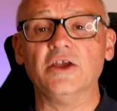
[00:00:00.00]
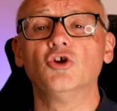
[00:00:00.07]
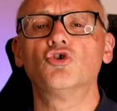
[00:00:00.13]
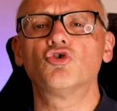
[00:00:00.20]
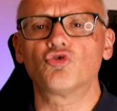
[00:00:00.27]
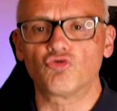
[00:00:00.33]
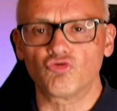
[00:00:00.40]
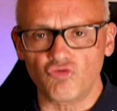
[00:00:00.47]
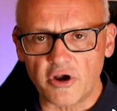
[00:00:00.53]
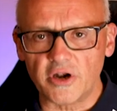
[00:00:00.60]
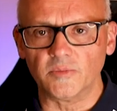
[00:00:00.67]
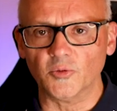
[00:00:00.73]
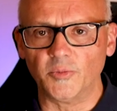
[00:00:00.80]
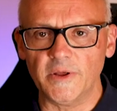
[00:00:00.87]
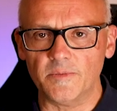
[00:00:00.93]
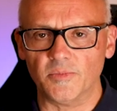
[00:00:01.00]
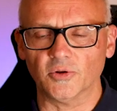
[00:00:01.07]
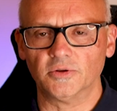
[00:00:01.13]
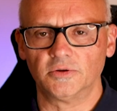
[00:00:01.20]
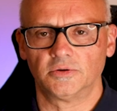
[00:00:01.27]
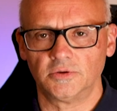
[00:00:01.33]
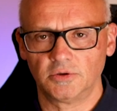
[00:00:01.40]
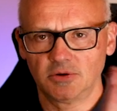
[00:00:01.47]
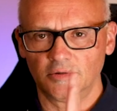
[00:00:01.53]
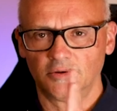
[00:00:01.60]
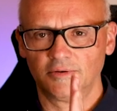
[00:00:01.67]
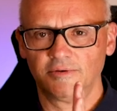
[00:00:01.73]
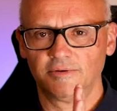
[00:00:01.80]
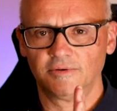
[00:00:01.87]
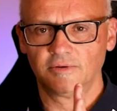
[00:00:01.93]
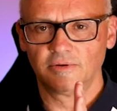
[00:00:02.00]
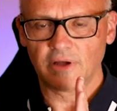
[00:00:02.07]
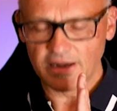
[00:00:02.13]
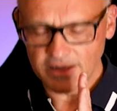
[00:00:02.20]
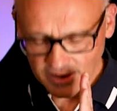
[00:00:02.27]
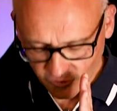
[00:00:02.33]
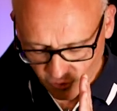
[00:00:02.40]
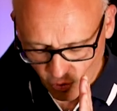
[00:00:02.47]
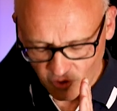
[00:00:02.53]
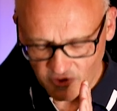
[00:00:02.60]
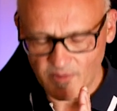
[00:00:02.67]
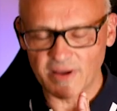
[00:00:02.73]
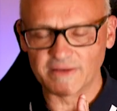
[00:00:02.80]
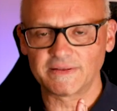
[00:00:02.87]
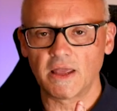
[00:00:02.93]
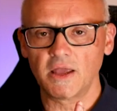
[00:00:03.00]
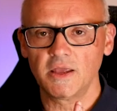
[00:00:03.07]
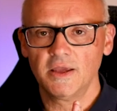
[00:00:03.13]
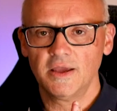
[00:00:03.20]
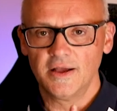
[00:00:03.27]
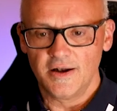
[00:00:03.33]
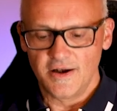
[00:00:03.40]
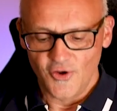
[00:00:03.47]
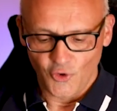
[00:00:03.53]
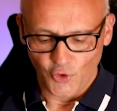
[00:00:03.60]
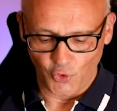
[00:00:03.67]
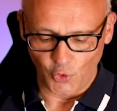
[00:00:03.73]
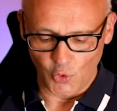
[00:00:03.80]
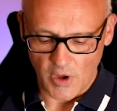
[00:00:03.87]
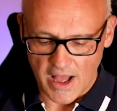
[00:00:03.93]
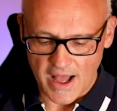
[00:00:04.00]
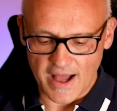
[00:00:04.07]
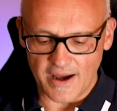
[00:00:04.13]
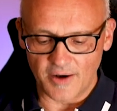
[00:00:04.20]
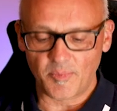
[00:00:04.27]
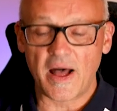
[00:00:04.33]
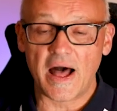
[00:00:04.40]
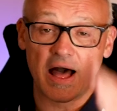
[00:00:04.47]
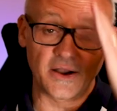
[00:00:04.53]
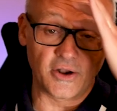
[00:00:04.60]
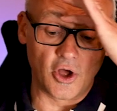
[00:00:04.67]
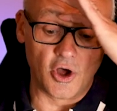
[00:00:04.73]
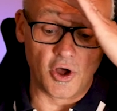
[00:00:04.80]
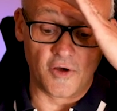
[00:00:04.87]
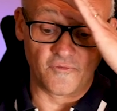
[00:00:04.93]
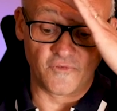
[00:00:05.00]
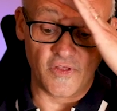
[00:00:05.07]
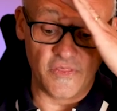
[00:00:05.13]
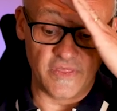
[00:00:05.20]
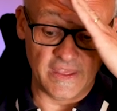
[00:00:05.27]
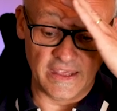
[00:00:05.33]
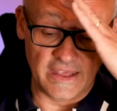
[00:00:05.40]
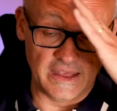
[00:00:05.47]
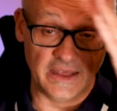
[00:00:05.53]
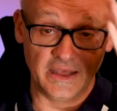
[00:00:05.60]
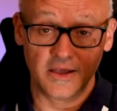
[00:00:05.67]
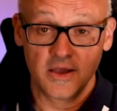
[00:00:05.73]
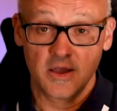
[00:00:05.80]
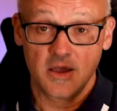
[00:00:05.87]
incredible people, arigato gozaimashita, who are part of the